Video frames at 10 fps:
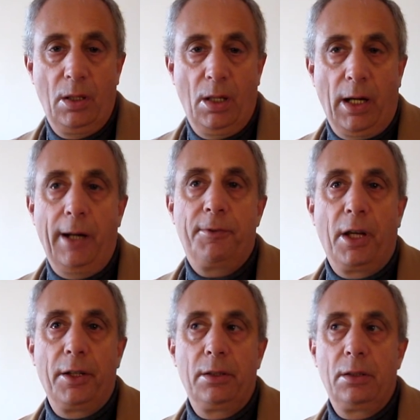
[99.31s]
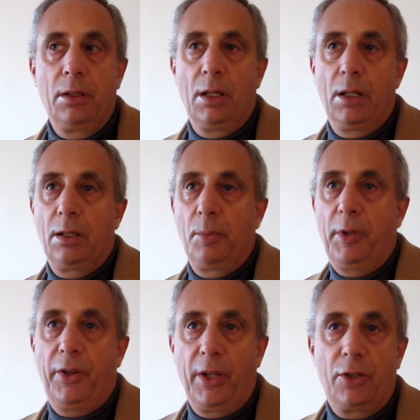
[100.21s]
I've done, let
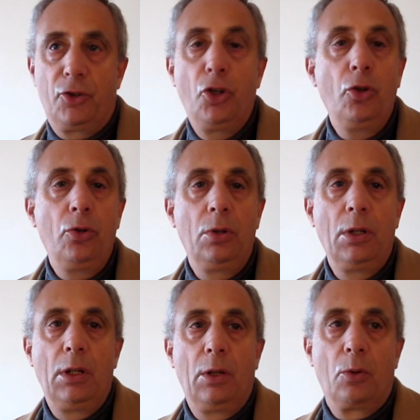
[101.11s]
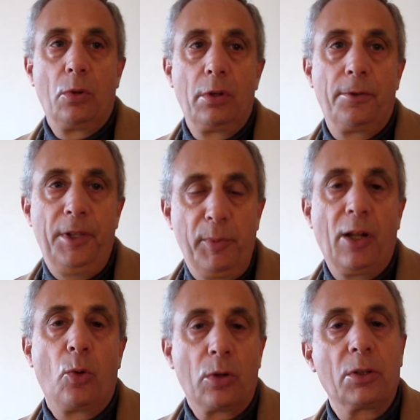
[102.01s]
me think, 2
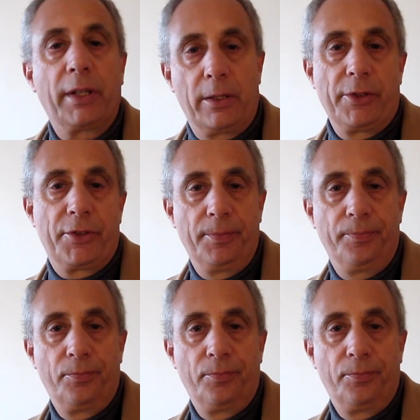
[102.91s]
female world titles.